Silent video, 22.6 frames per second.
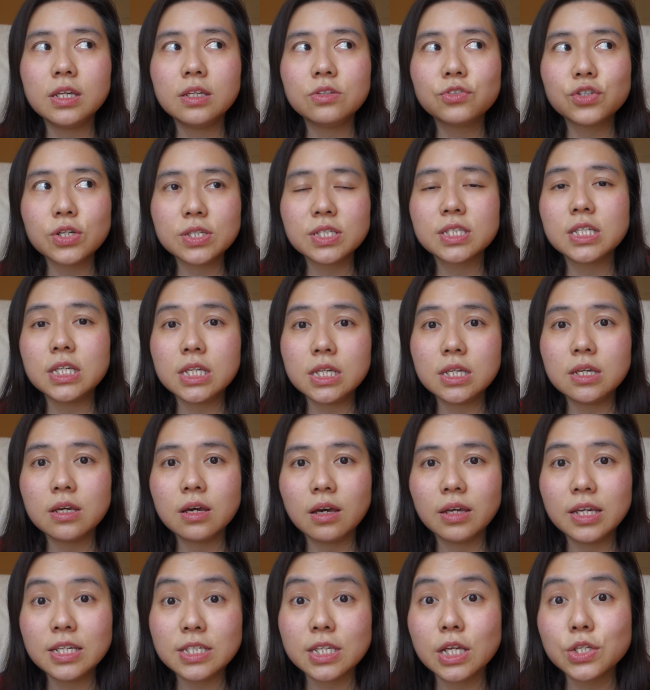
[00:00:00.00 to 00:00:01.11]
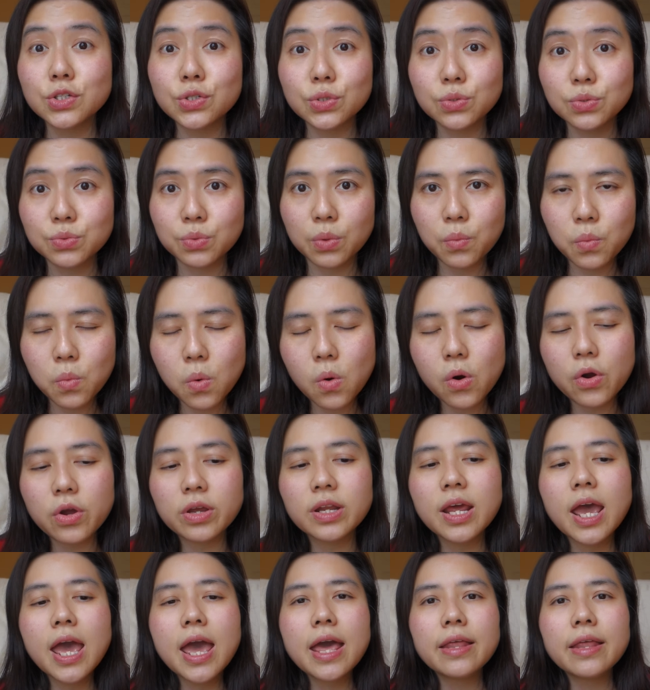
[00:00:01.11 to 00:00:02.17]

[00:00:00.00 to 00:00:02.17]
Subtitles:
just the Essentials Reward.